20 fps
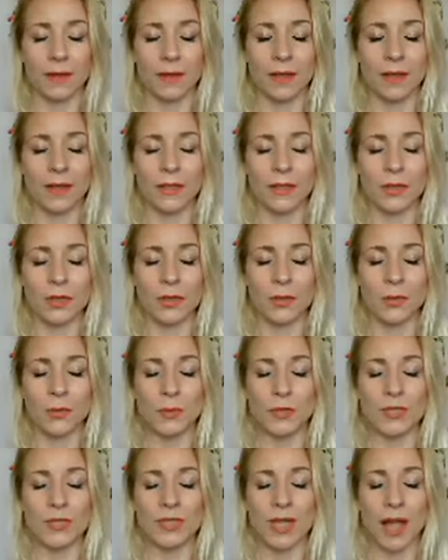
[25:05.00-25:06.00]
and that you
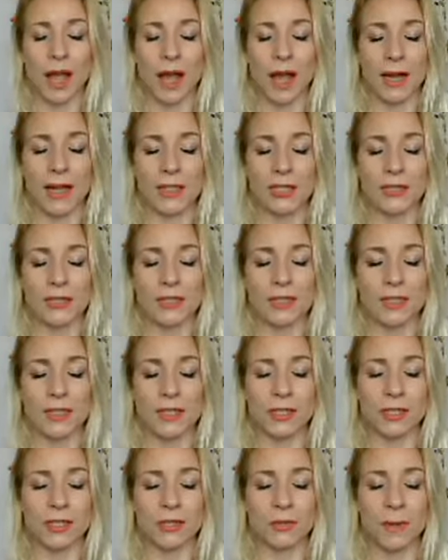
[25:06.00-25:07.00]
must hide your
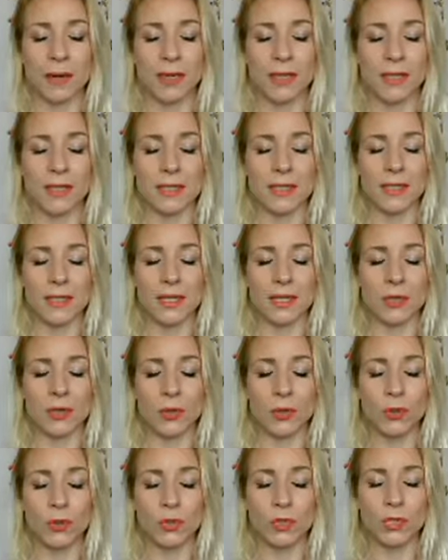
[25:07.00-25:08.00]
sensuality in
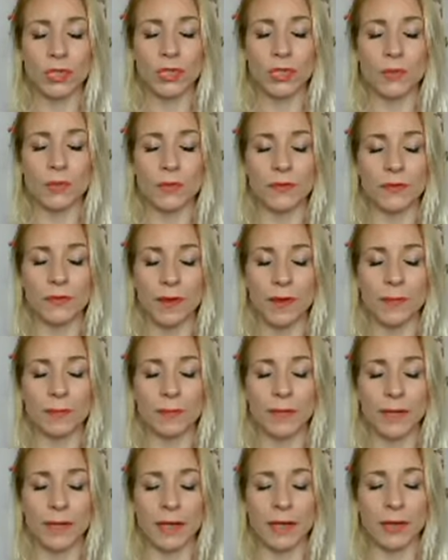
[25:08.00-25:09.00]
order to prevent
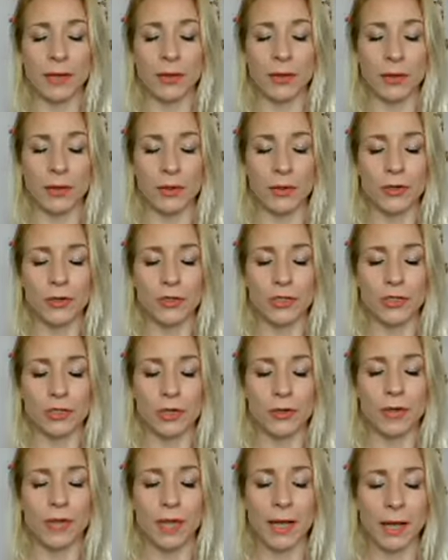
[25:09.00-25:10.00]
being hurt, and show
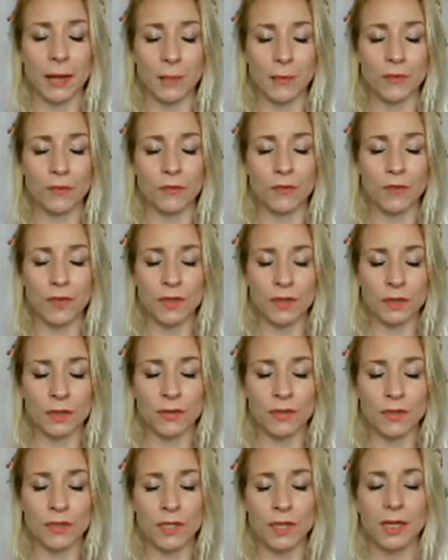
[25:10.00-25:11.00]
you how it
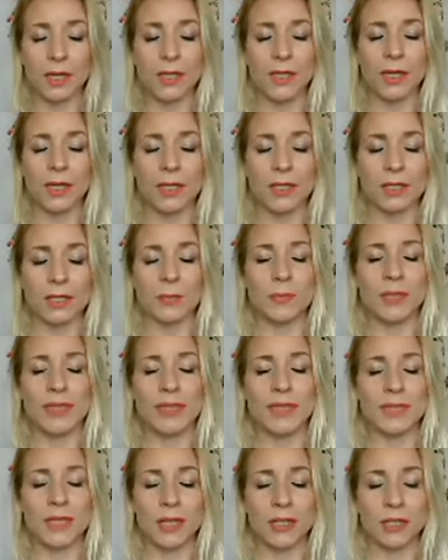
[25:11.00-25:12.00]
feels to be
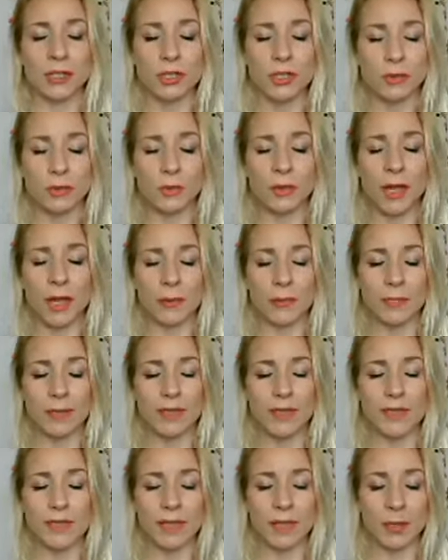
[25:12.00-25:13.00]
sensual and be
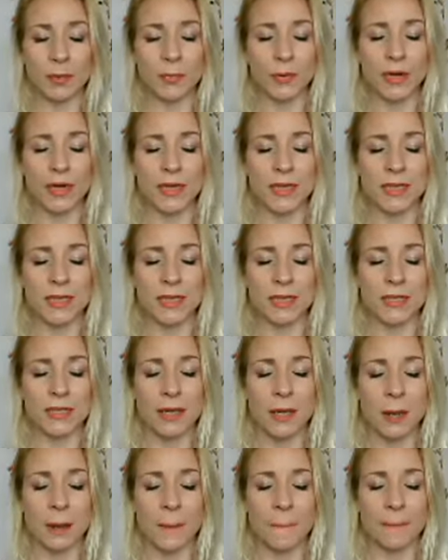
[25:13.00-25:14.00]
celebrated
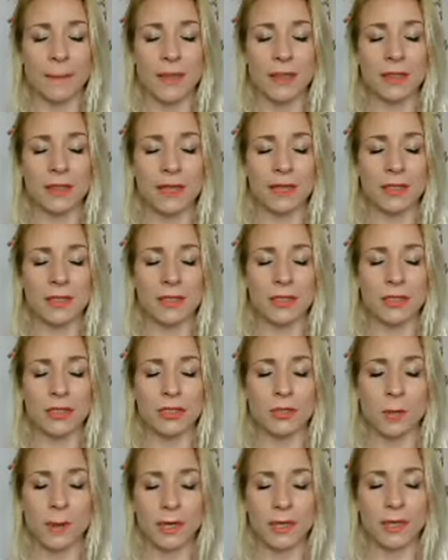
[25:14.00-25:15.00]
in that
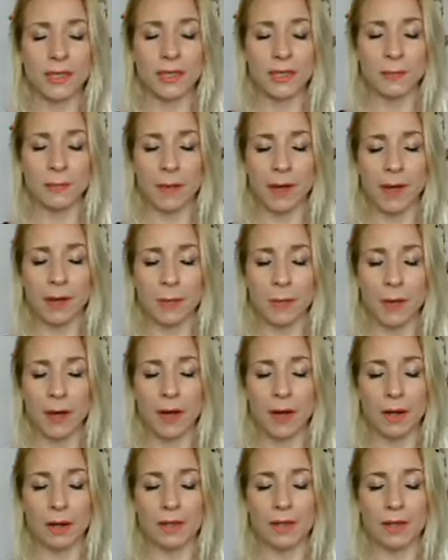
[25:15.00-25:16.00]
sensuality by a
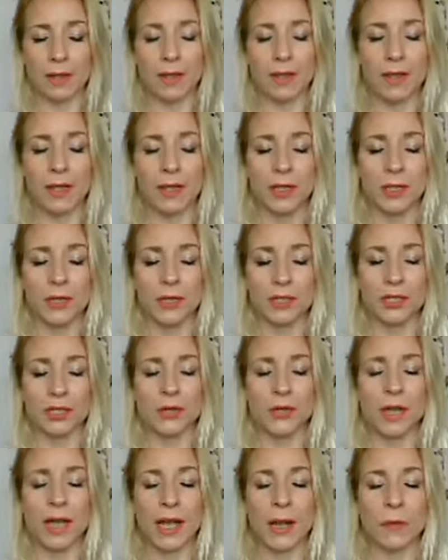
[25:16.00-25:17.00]
partner, and show
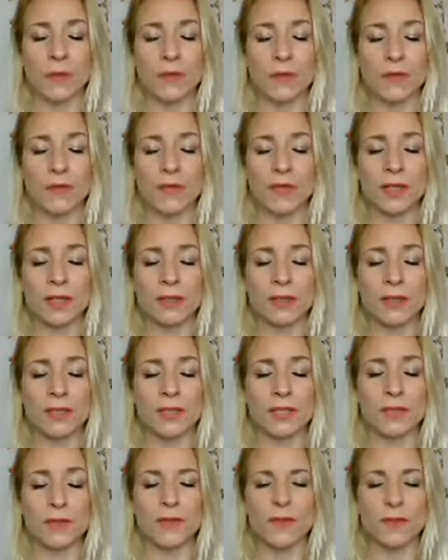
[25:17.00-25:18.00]
you how it feels
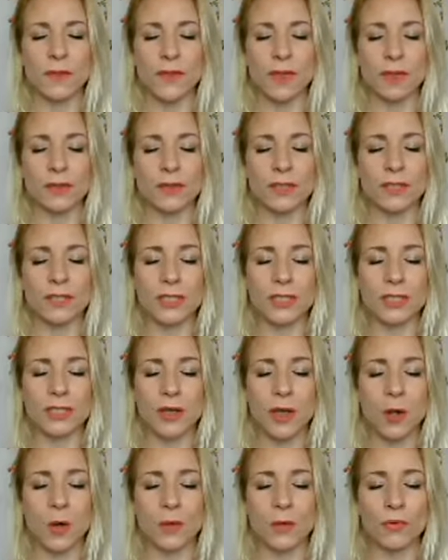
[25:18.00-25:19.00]
to feel and to
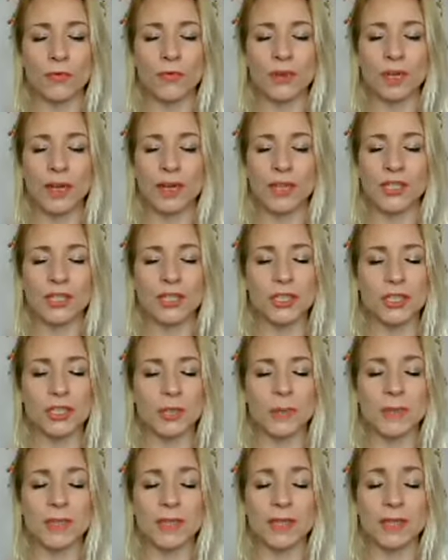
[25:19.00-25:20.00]
know that
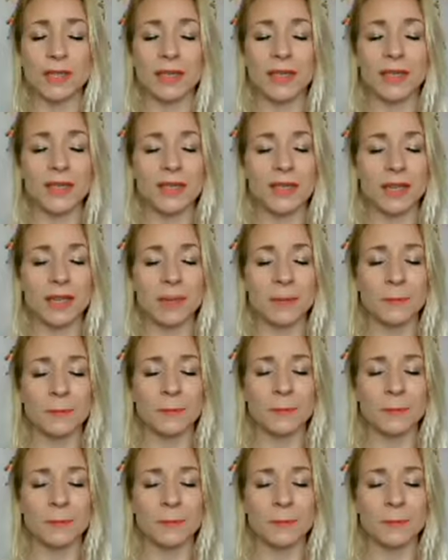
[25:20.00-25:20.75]
relationships are easy,